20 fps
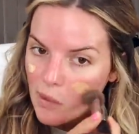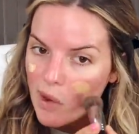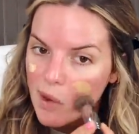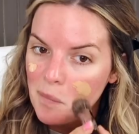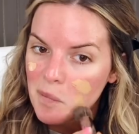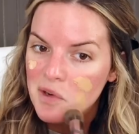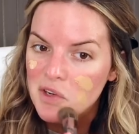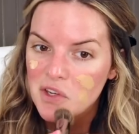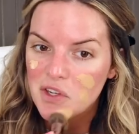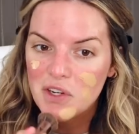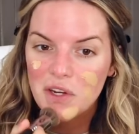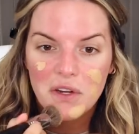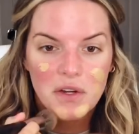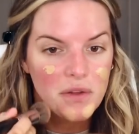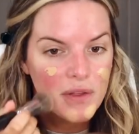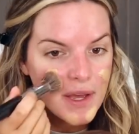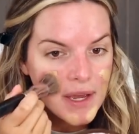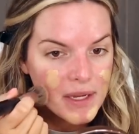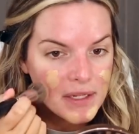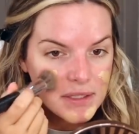I'm going to show
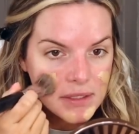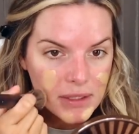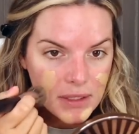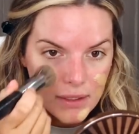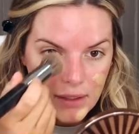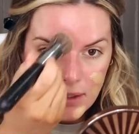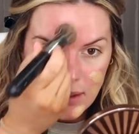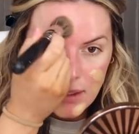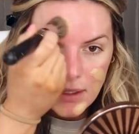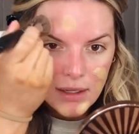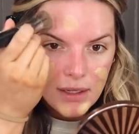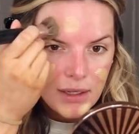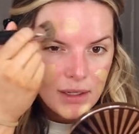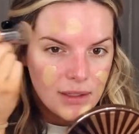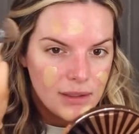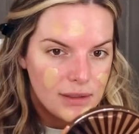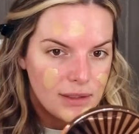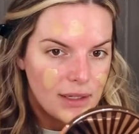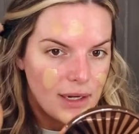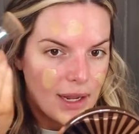you that
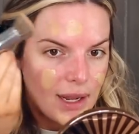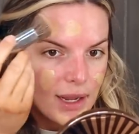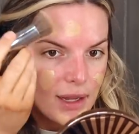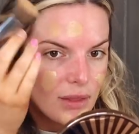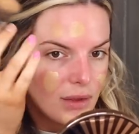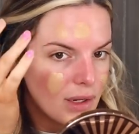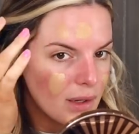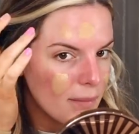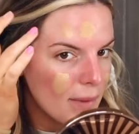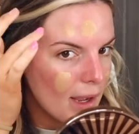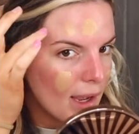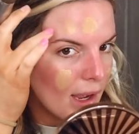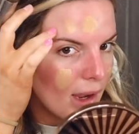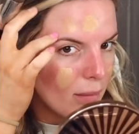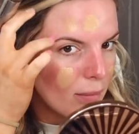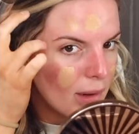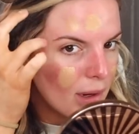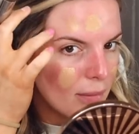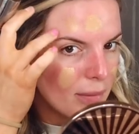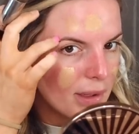today look at my
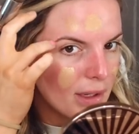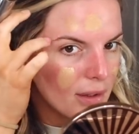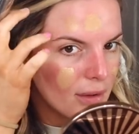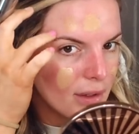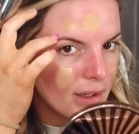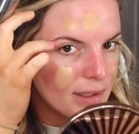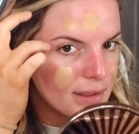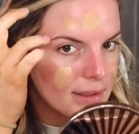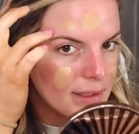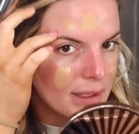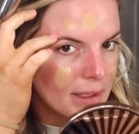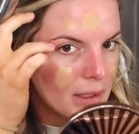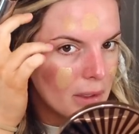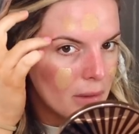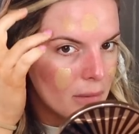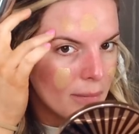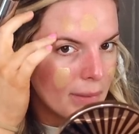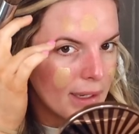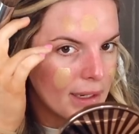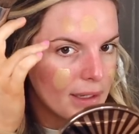eyebrow being crazy
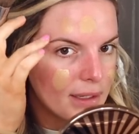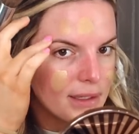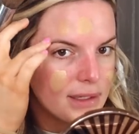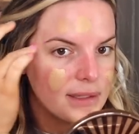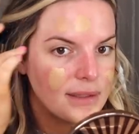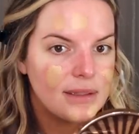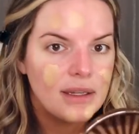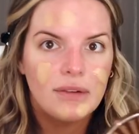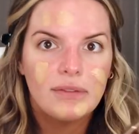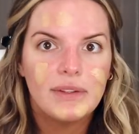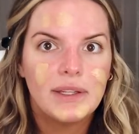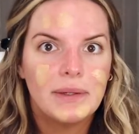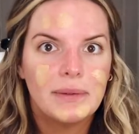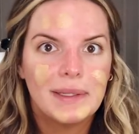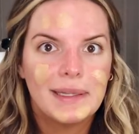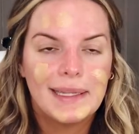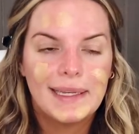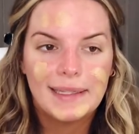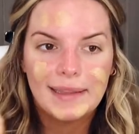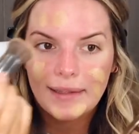oh my goodness hopefully it
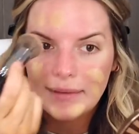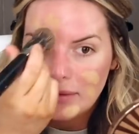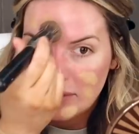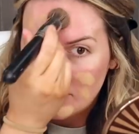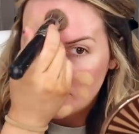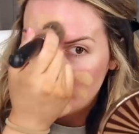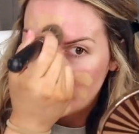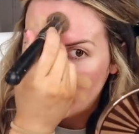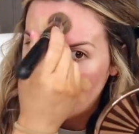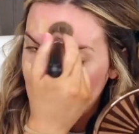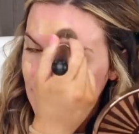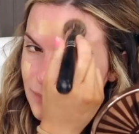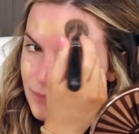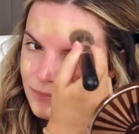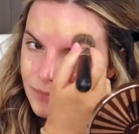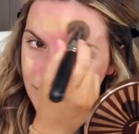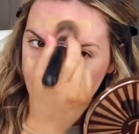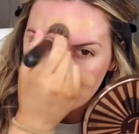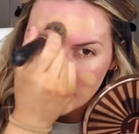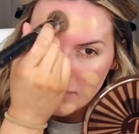went like that the whole time
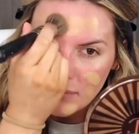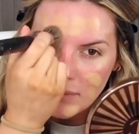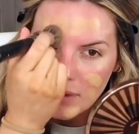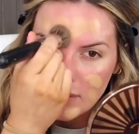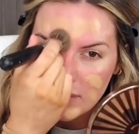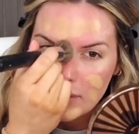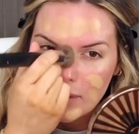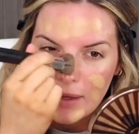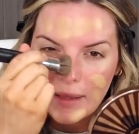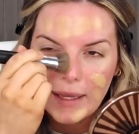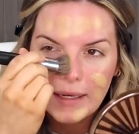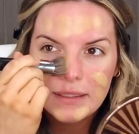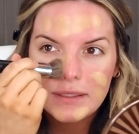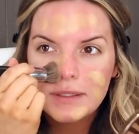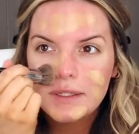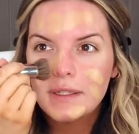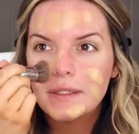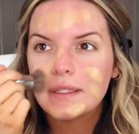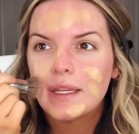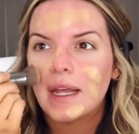so I like
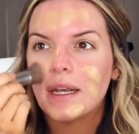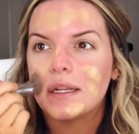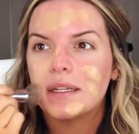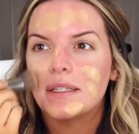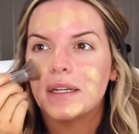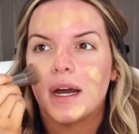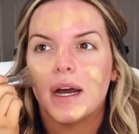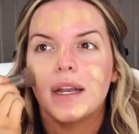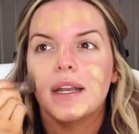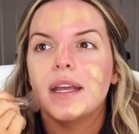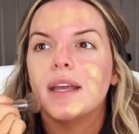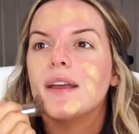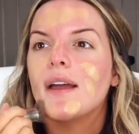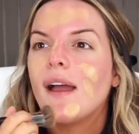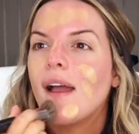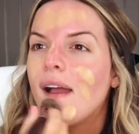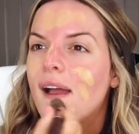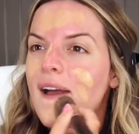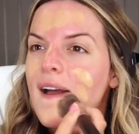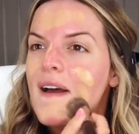to just kind of dot it
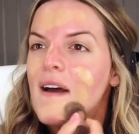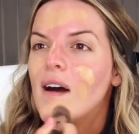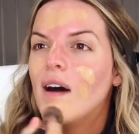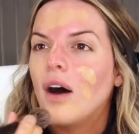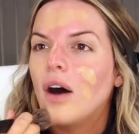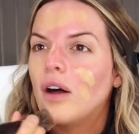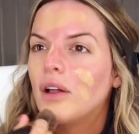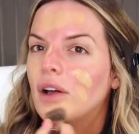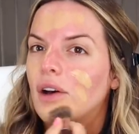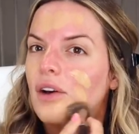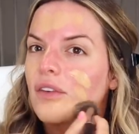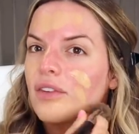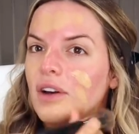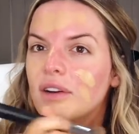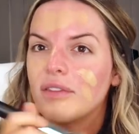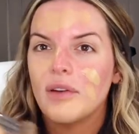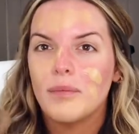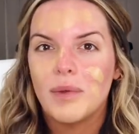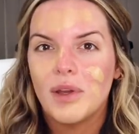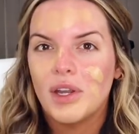all over
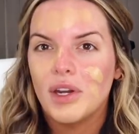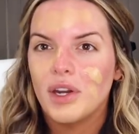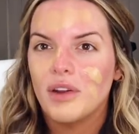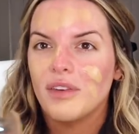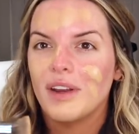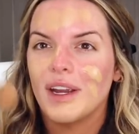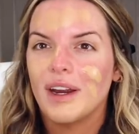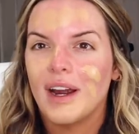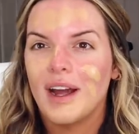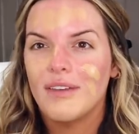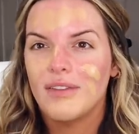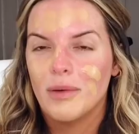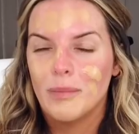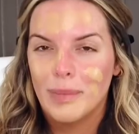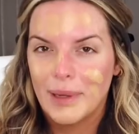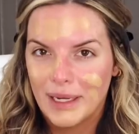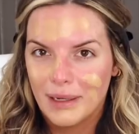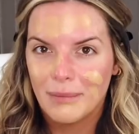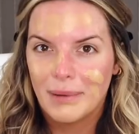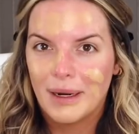if I'm looking over here I have a
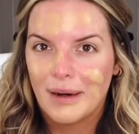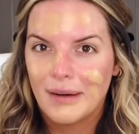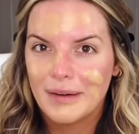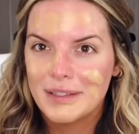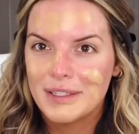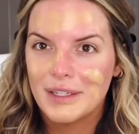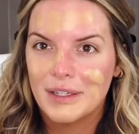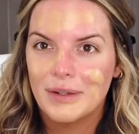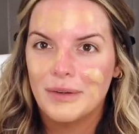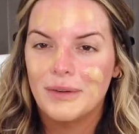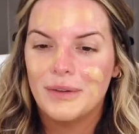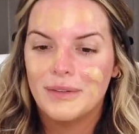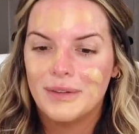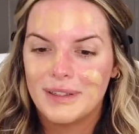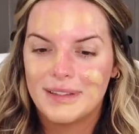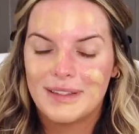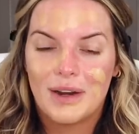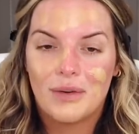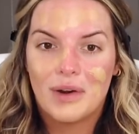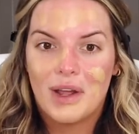big mirror too
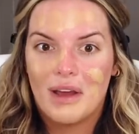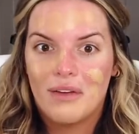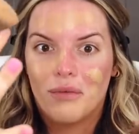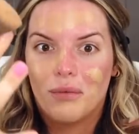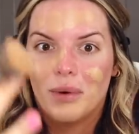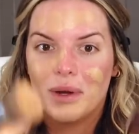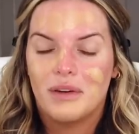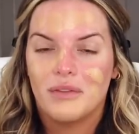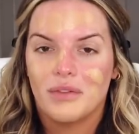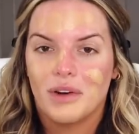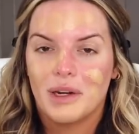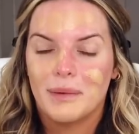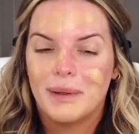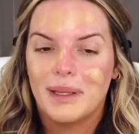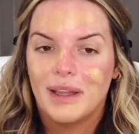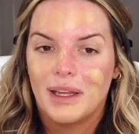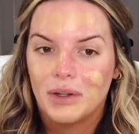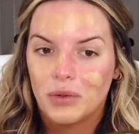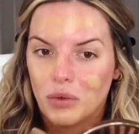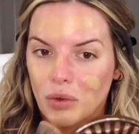because I don't have one in front of me
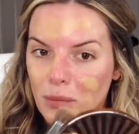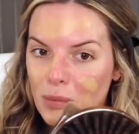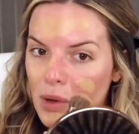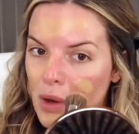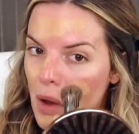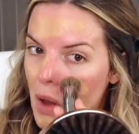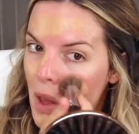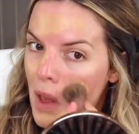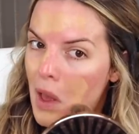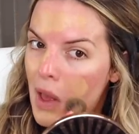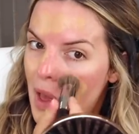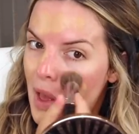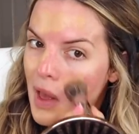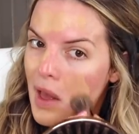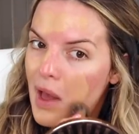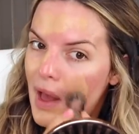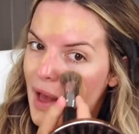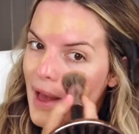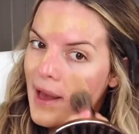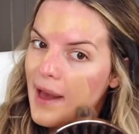like normal
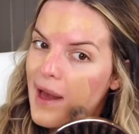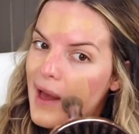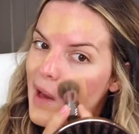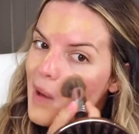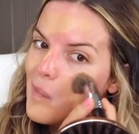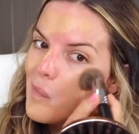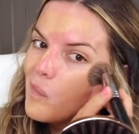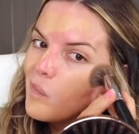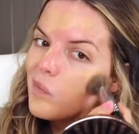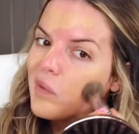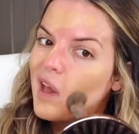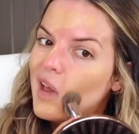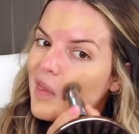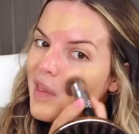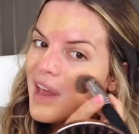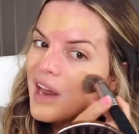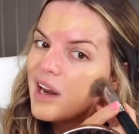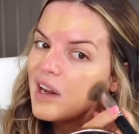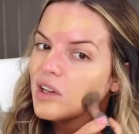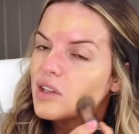um, and
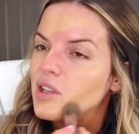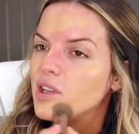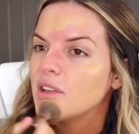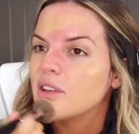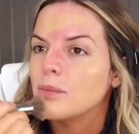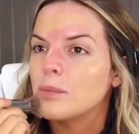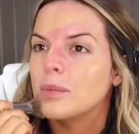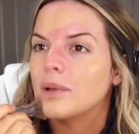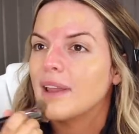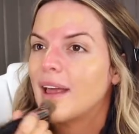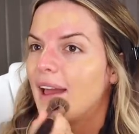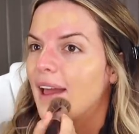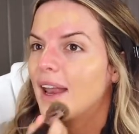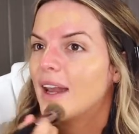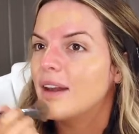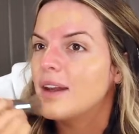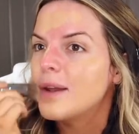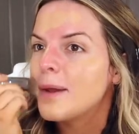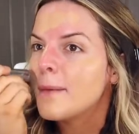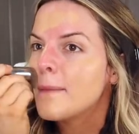then I'll just
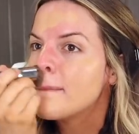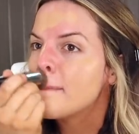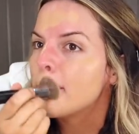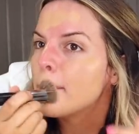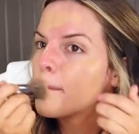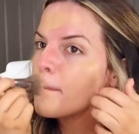blend